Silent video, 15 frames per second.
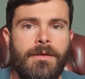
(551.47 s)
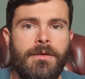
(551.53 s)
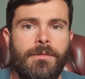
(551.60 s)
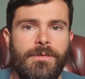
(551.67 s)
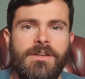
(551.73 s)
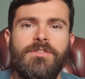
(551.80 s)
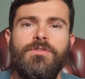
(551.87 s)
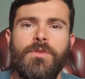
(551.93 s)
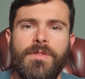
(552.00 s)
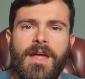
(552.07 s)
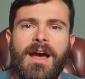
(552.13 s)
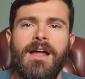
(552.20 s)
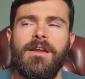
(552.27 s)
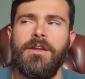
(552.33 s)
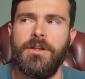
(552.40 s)
When you've done
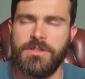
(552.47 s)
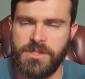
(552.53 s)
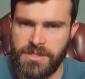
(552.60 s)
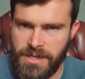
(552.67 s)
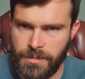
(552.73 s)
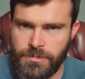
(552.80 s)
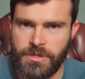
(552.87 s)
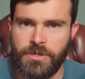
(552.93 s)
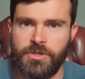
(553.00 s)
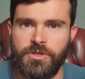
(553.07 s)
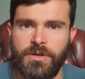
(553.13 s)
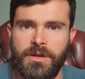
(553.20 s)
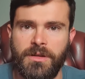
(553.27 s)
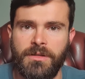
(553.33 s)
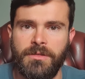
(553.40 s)
that lots of times on the
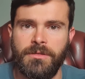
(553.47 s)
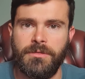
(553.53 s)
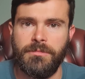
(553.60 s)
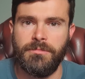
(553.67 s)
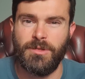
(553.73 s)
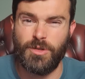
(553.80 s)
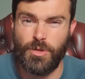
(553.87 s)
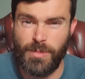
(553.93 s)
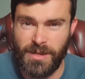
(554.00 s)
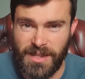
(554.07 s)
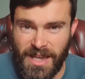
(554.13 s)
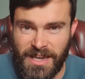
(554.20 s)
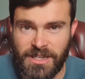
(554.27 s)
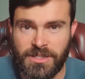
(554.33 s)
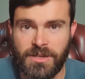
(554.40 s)
trot, a couple of
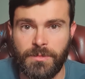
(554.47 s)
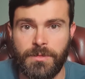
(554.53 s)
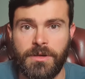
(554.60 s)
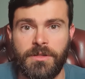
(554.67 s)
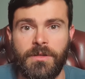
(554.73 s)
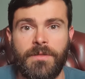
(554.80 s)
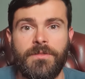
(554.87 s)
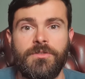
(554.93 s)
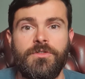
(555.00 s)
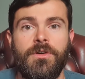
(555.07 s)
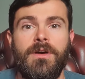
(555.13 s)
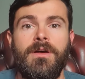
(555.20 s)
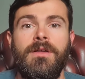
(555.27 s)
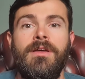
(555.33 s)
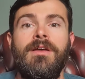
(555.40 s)
days or worth on the
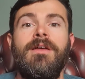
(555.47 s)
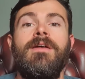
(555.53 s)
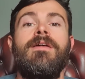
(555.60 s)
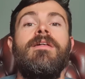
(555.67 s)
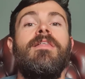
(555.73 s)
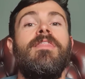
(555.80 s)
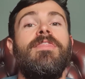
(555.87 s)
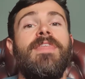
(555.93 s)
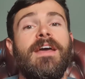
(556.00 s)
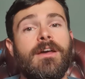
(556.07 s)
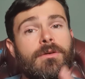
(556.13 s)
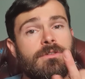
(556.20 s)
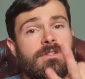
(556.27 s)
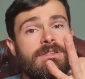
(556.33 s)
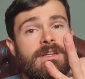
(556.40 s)
trot, then
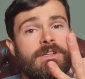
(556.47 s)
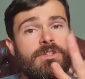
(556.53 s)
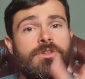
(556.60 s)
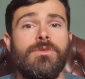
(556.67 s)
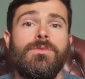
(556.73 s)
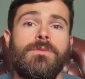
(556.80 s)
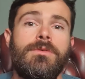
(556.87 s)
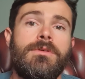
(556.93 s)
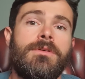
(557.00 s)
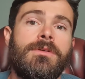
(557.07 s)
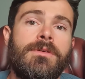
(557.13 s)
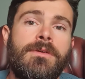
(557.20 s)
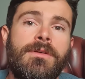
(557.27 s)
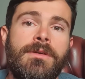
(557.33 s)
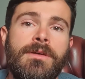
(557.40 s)
go to stage 2.
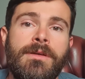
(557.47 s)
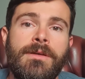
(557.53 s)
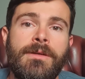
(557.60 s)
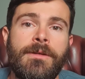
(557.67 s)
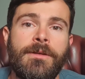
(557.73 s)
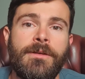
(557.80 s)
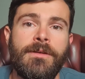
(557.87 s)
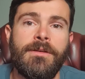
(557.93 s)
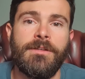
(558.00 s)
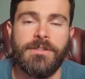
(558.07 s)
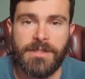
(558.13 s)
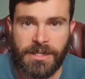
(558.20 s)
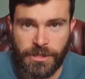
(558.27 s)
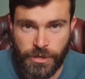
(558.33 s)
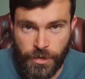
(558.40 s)

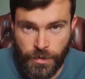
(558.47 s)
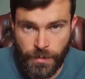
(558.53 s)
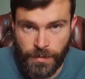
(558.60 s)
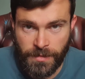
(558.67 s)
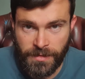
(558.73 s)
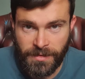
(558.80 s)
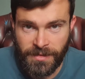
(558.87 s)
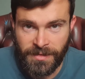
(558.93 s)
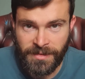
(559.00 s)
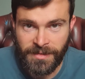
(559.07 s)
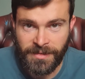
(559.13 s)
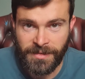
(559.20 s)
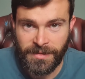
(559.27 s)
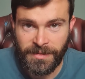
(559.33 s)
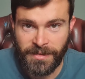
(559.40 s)
Stage 2,
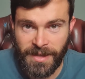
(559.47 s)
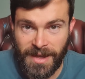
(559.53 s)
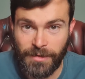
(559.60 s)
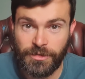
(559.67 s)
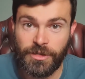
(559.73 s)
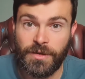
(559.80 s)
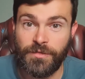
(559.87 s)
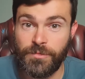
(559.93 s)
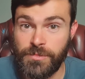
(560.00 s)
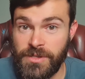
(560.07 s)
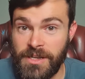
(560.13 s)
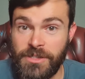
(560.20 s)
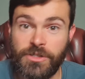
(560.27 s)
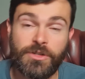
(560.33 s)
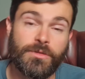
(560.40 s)
how do you go from
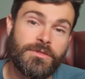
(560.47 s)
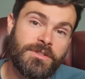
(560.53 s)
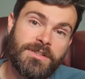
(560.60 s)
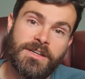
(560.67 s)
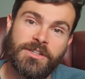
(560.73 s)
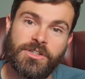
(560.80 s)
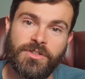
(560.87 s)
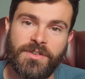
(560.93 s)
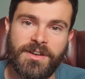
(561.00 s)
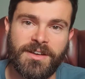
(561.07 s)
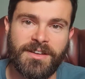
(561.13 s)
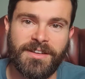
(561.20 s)
stage 2 to stage 3?